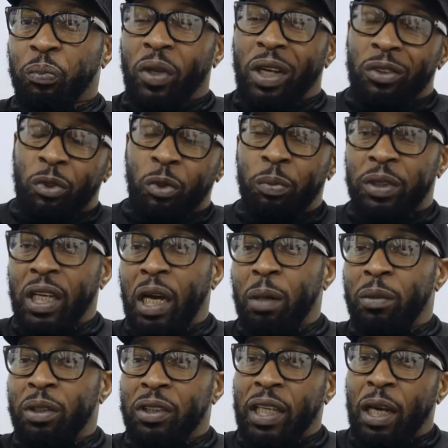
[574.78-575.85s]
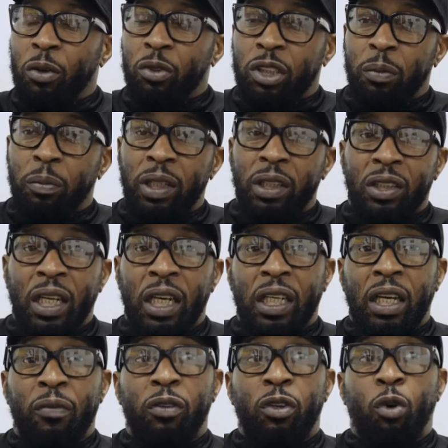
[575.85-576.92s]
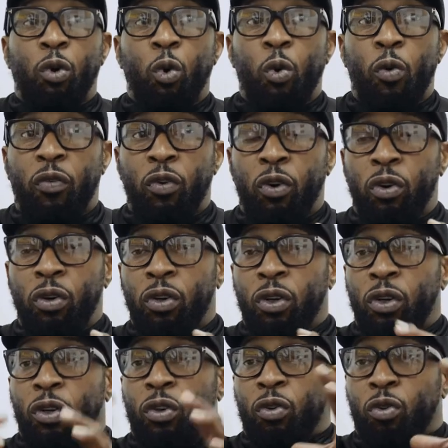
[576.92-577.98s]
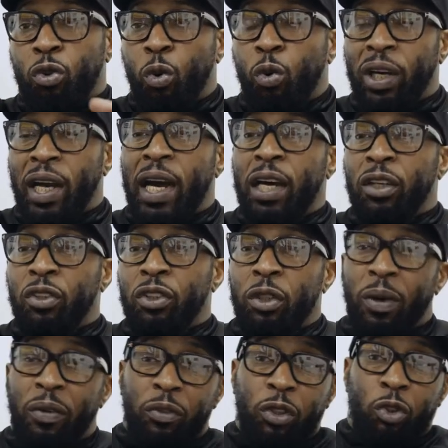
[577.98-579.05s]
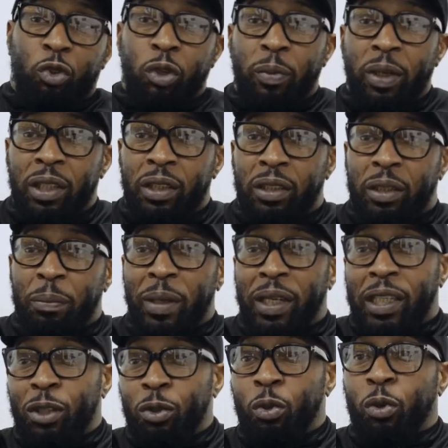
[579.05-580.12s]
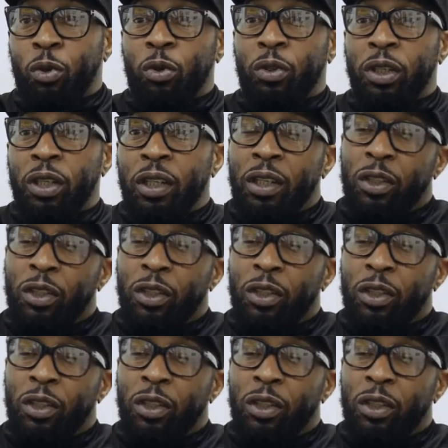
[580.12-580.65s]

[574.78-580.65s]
And sometimes it's down to me. It's like having an overgrown garden. You have to trim it to make it look good.